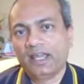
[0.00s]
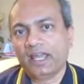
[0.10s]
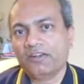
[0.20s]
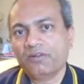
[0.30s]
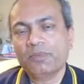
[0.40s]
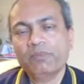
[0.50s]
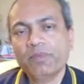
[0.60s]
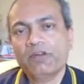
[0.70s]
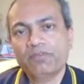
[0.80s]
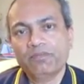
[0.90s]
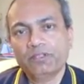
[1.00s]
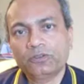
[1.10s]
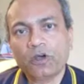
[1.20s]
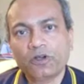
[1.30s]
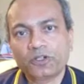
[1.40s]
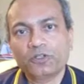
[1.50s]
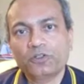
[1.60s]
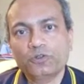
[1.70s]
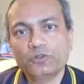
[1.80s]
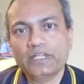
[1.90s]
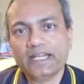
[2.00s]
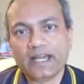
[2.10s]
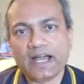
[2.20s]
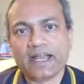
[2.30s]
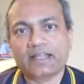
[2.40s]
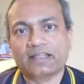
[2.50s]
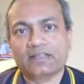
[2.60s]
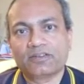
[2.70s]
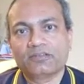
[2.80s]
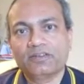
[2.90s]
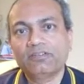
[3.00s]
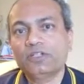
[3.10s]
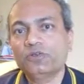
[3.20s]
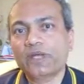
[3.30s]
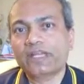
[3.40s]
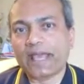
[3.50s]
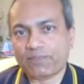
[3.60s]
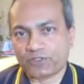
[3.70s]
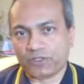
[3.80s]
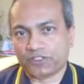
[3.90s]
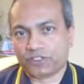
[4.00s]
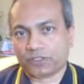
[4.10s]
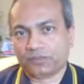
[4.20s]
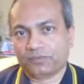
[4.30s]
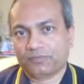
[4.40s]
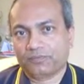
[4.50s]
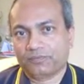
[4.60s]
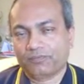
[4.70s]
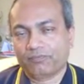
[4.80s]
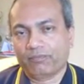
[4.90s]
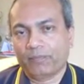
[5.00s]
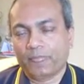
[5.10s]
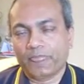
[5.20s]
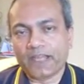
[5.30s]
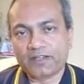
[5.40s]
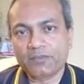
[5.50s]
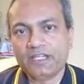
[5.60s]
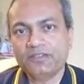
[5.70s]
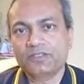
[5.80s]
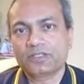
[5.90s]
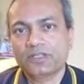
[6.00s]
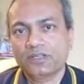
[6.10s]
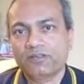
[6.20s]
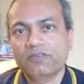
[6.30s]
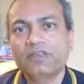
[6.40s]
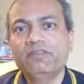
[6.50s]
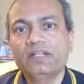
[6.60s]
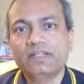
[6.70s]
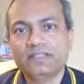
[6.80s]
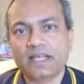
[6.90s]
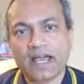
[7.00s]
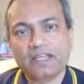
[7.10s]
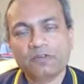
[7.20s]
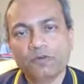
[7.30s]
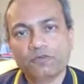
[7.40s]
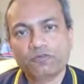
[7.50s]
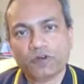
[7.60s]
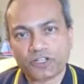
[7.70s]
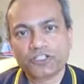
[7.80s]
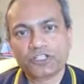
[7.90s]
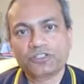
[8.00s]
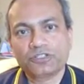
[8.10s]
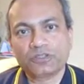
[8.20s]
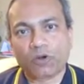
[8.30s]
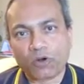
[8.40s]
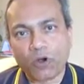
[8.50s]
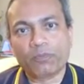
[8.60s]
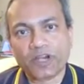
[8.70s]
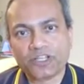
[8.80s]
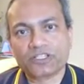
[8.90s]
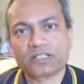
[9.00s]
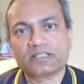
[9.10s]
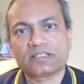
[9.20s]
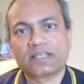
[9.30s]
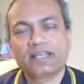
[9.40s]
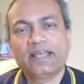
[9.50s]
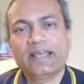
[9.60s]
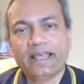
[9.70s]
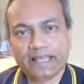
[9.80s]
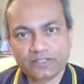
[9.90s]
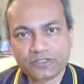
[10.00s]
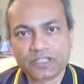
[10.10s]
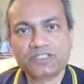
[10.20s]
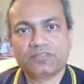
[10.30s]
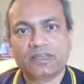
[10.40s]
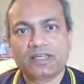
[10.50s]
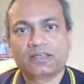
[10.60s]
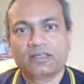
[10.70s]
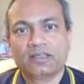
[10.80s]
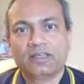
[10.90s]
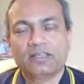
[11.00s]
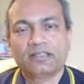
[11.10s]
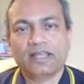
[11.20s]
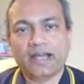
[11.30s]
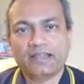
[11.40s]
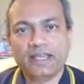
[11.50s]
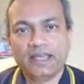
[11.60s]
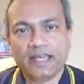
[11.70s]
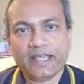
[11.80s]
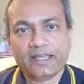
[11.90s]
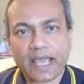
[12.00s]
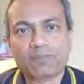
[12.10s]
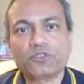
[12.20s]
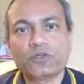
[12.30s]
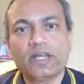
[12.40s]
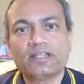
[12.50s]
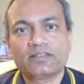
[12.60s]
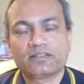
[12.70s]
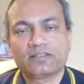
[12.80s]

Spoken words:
And remember, we will not do data hiding, we will do encapsulation. That means we will design functions or operations in such a way that they encapsulate